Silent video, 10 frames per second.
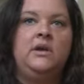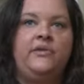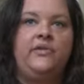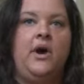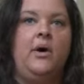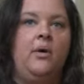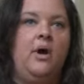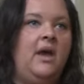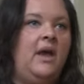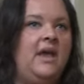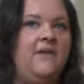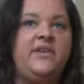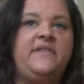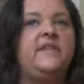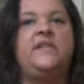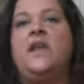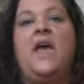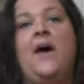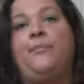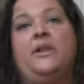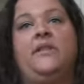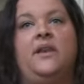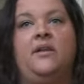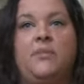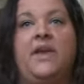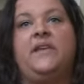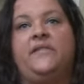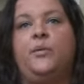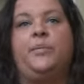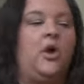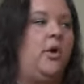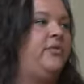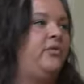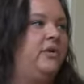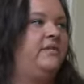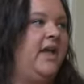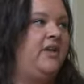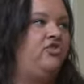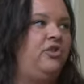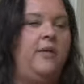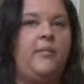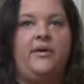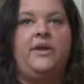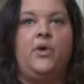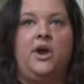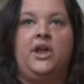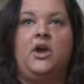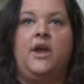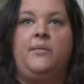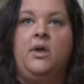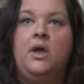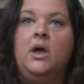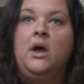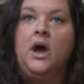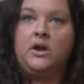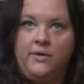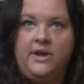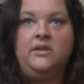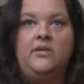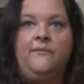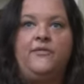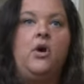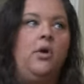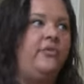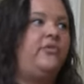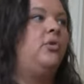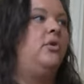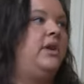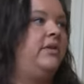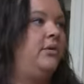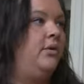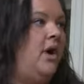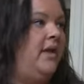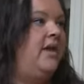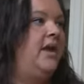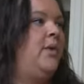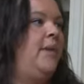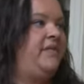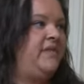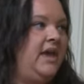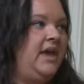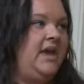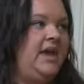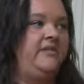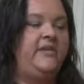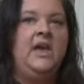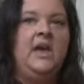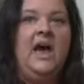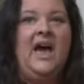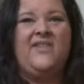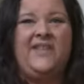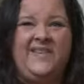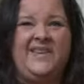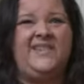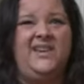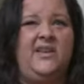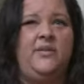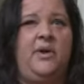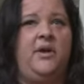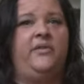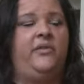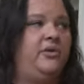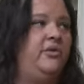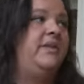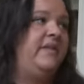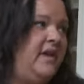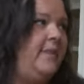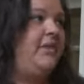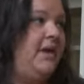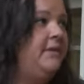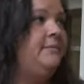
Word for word: So if this doesn't happen, then my kids will be homeschooled next year. I'm already working on a curriculum for homeschooling through an online website, and I've got 16 other parents who are doing the same thing.